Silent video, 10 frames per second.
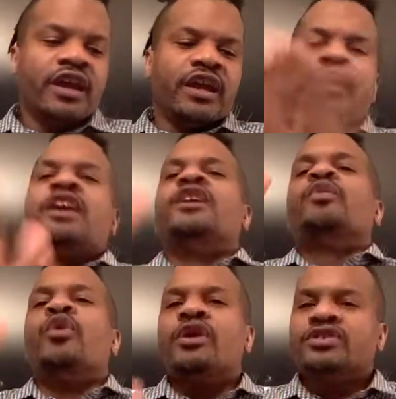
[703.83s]
in
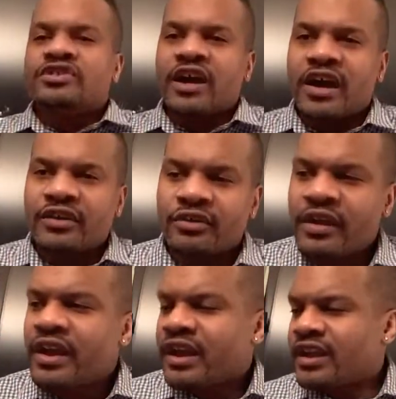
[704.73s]
walks Donald,
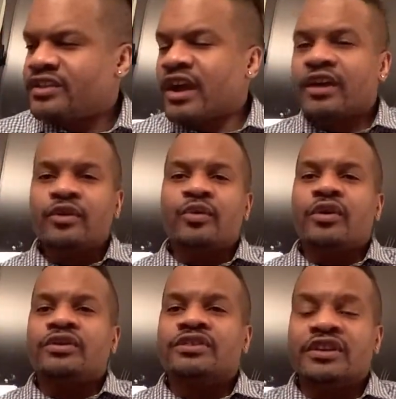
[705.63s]
and Donald
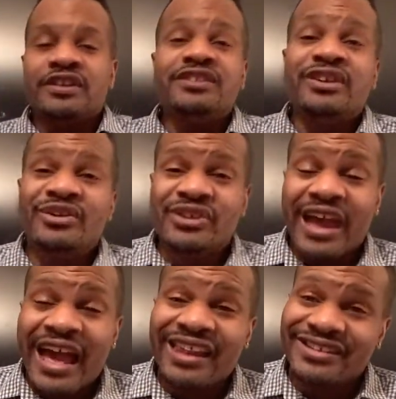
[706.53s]
walks in. He tells
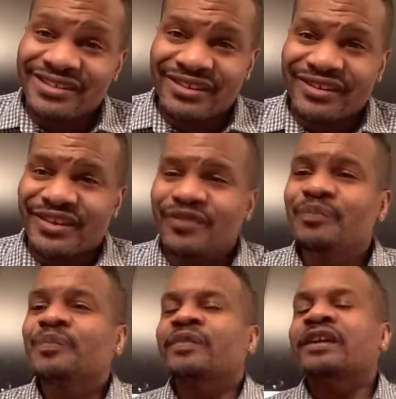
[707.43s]
Alan to leave.
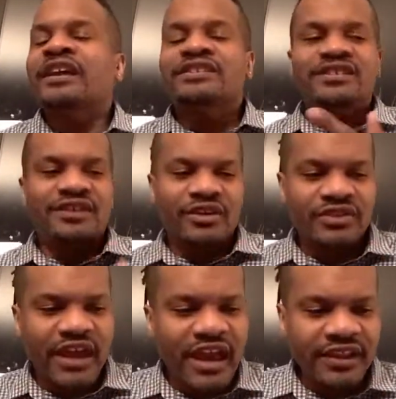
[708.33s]
And as he tells
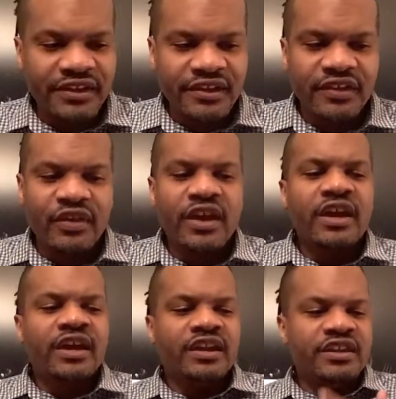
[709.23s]
Alan to leave,
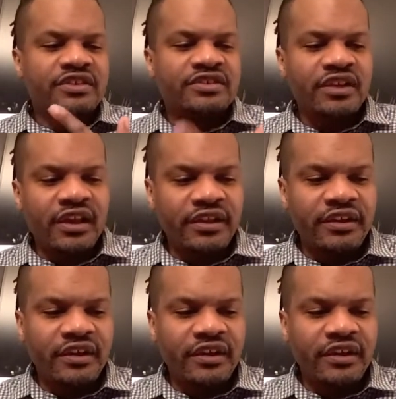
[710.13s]
he's telling